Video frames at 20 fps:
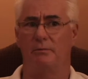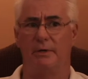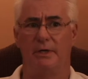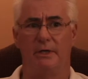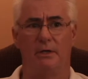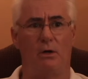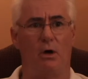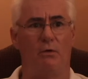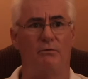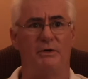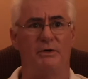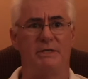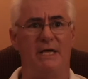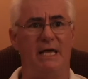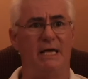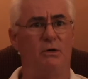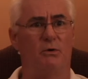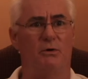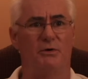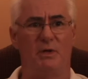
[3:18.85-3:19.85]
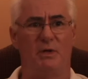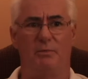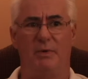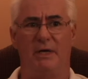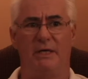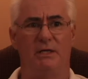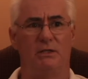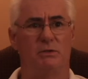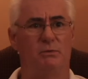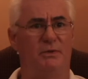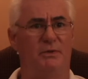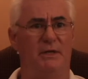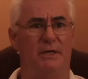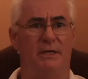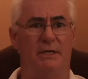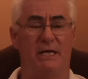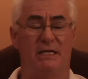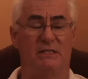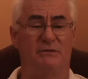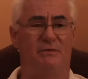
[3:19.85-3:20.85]
it'll overtake orthopedics within the
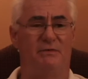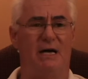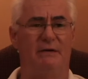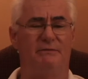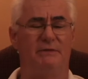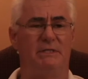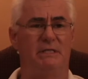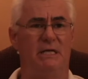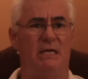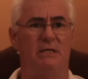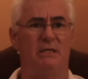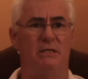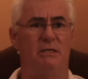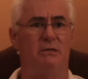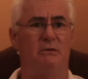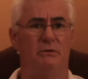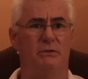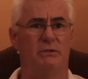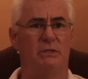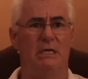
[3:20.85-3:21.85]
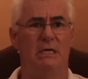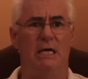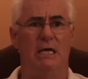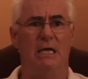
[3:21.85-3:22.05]
next 5 to 10 years.